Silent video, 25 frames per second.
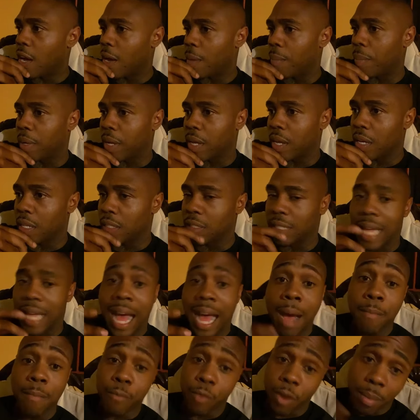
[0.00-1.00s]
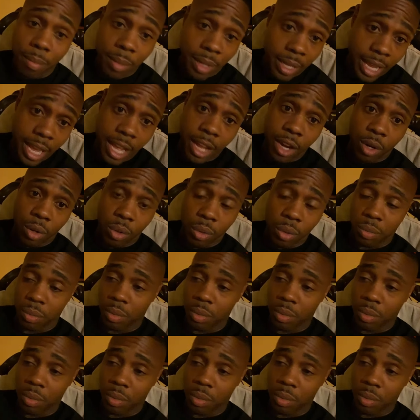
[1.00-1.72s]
because I'm from the ghetto.